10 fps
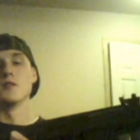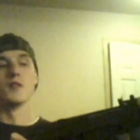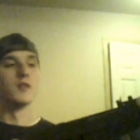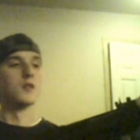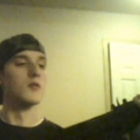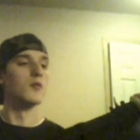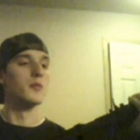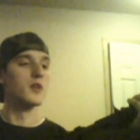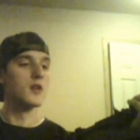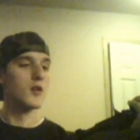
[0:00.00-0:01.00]
We'll
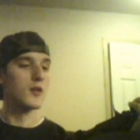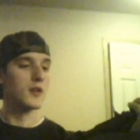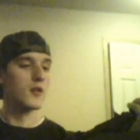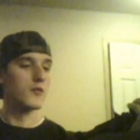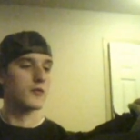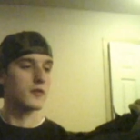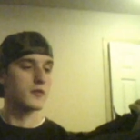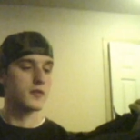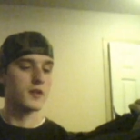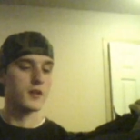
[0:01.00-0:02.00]
be going
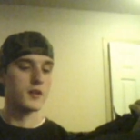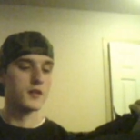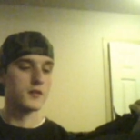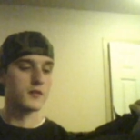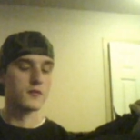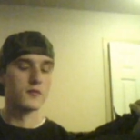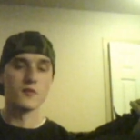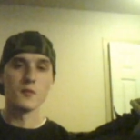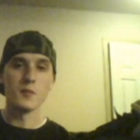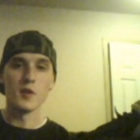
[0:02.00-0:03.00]
over the internal
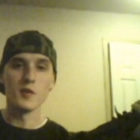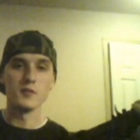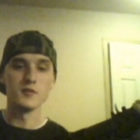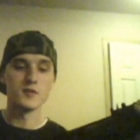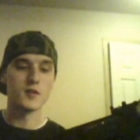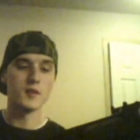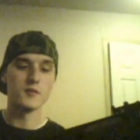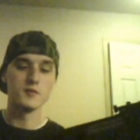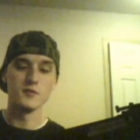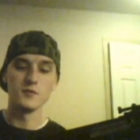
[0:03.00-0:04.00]
components, how
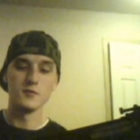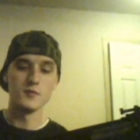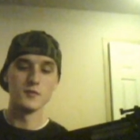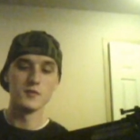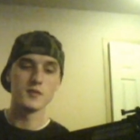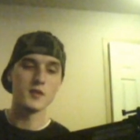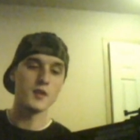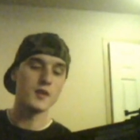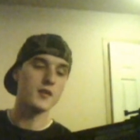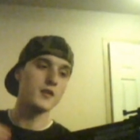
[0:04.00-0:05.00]
to
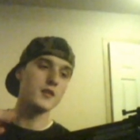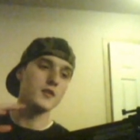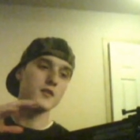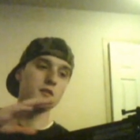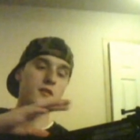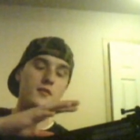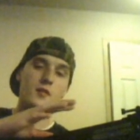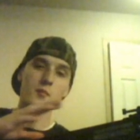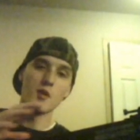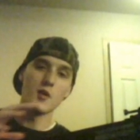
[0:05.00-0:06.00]
take
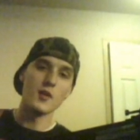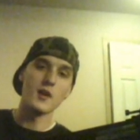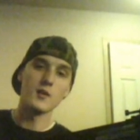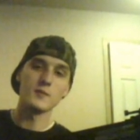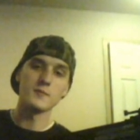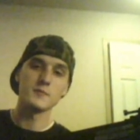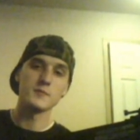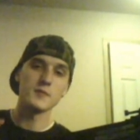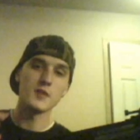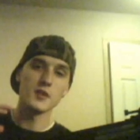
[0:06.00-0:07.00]
them all out
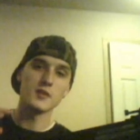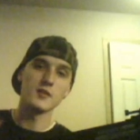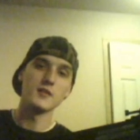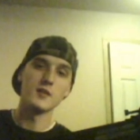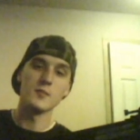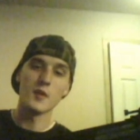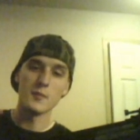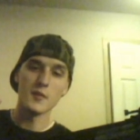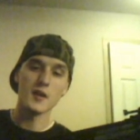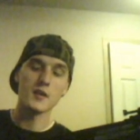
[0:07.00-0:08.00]
and clean them.
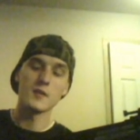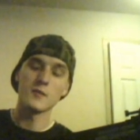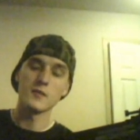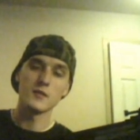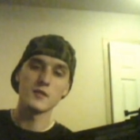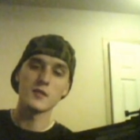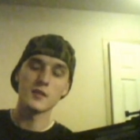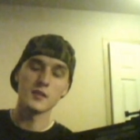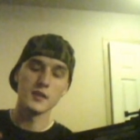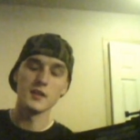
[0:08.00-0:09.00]
I'm not going
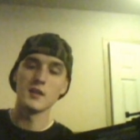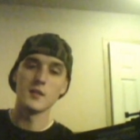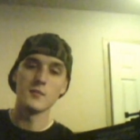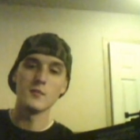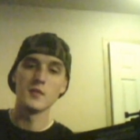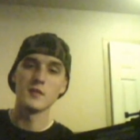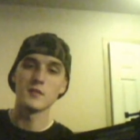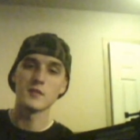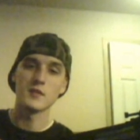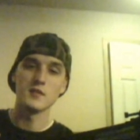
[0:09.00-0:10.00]
to clean them
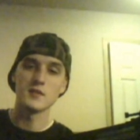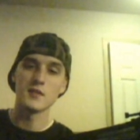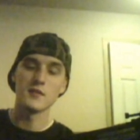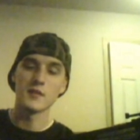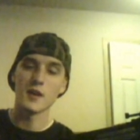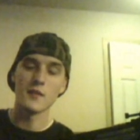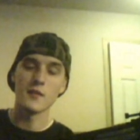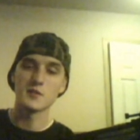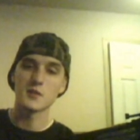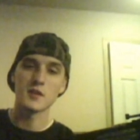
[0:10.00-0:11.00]
considering I
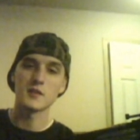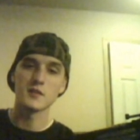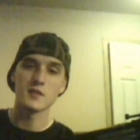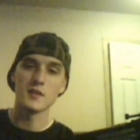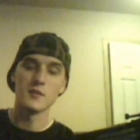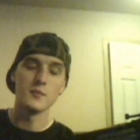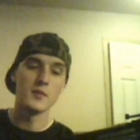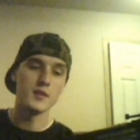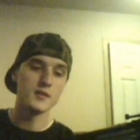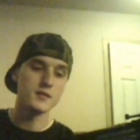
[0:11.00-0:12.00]
haven't shot this gun in
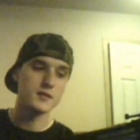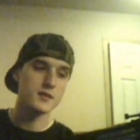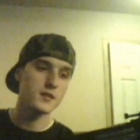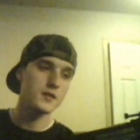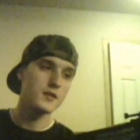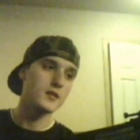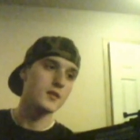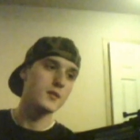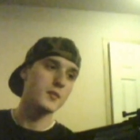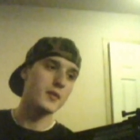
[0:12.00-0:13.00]
months,
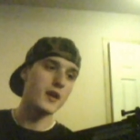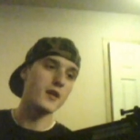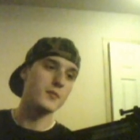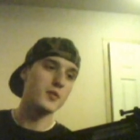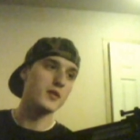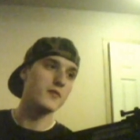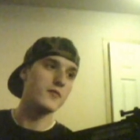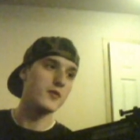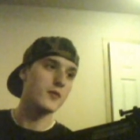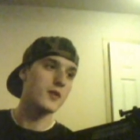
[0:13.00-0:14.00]
but I have put a
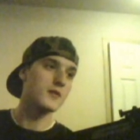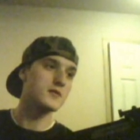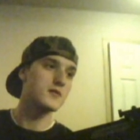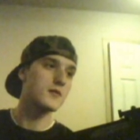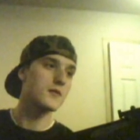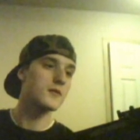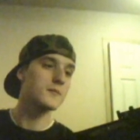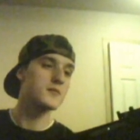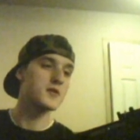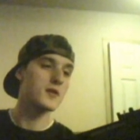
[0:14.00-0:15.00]
few rounds through it,
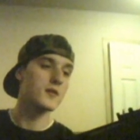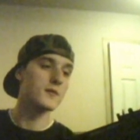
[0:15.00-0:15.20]
so